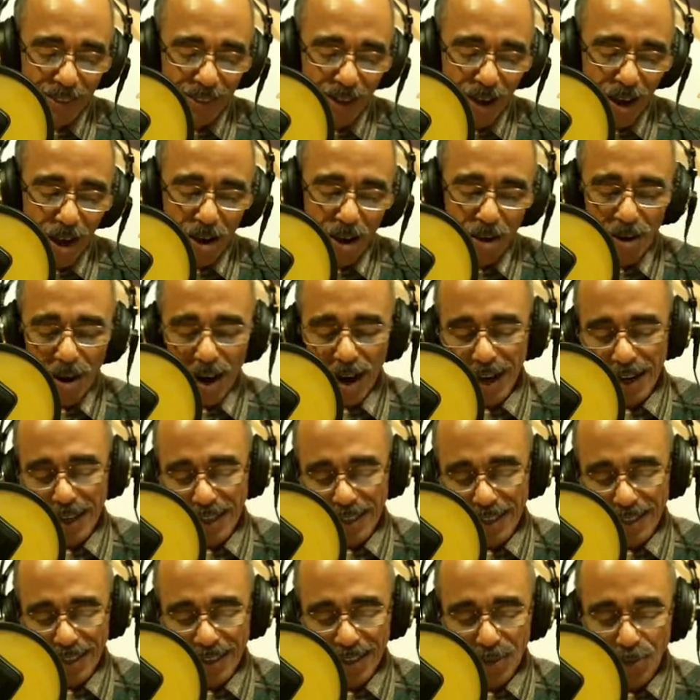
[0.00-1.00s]
All right,
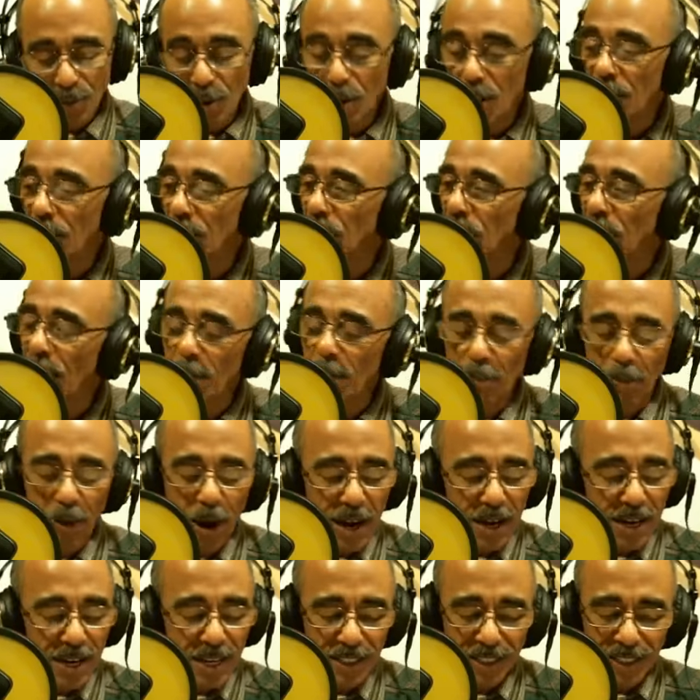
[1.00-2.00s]
we're going to jump
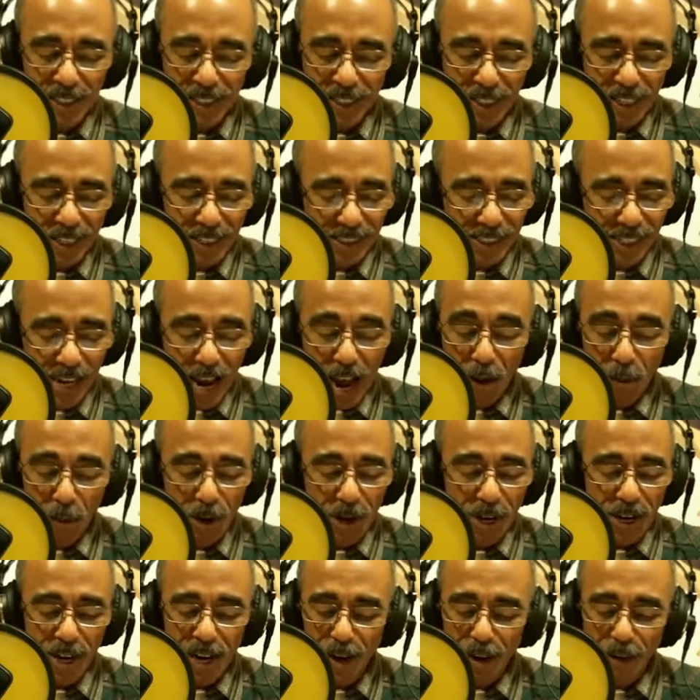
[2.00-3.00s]
right into this. I
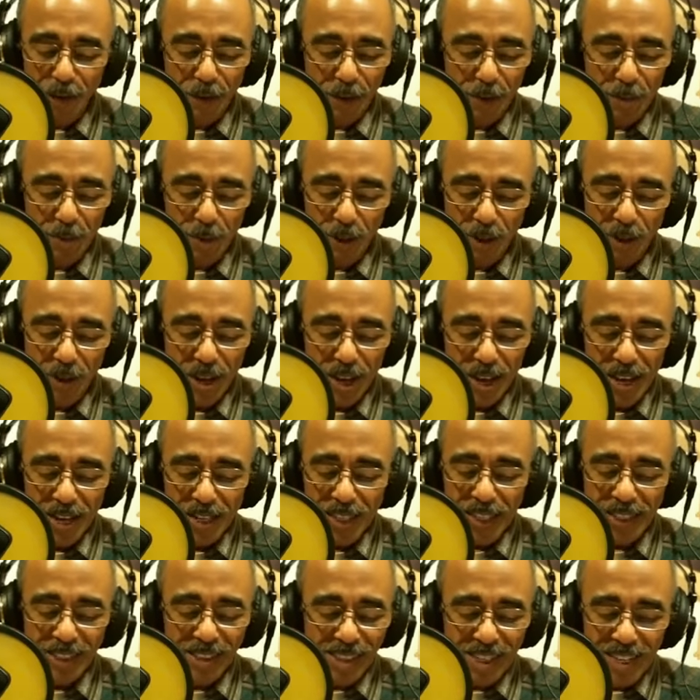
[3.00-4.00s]
want to hear from you.
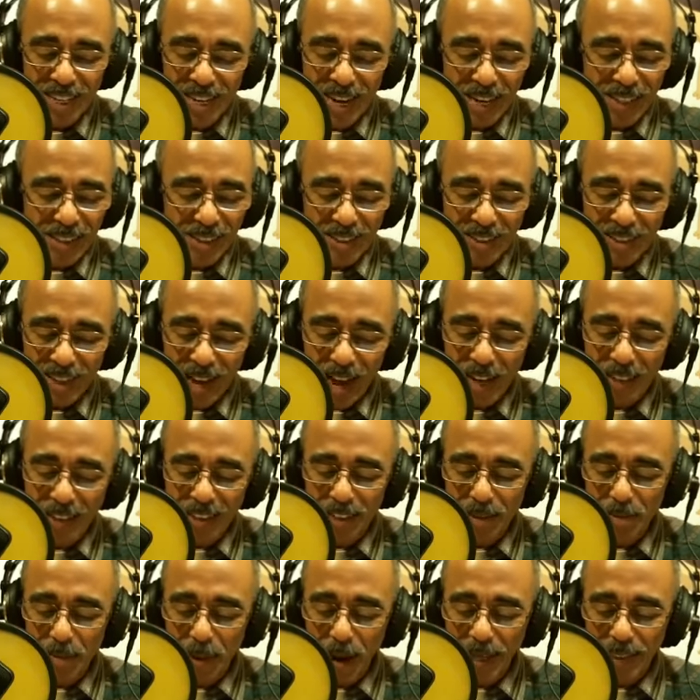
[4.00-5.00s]
Let's connect the
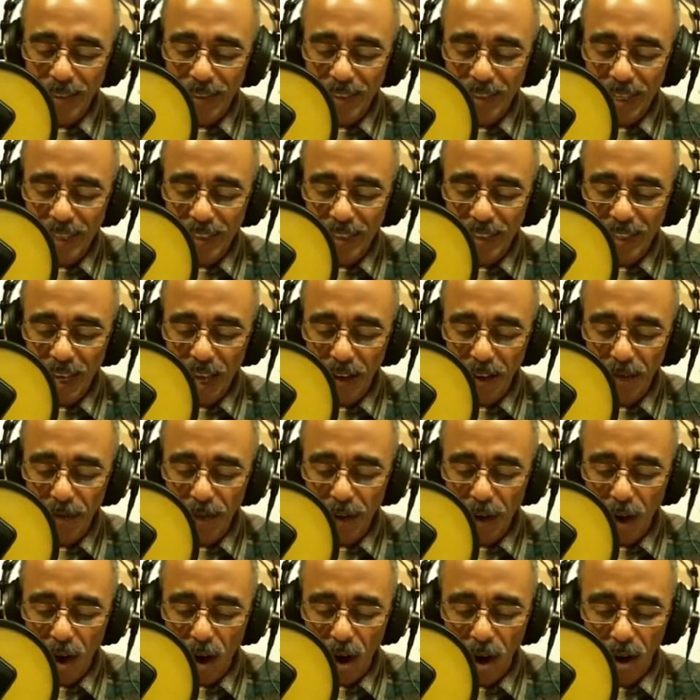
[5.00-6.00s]
dots and make sense out of
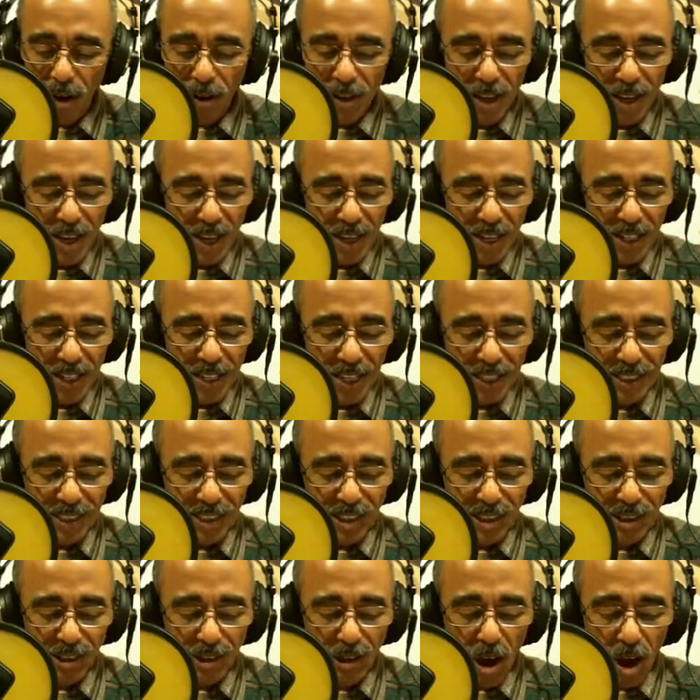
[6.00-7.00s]
it all.
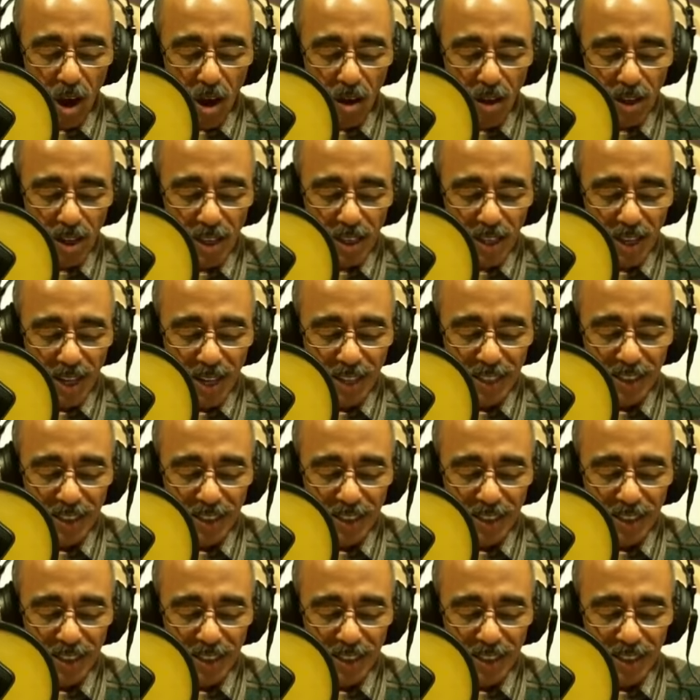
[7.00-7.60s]
Let's talk.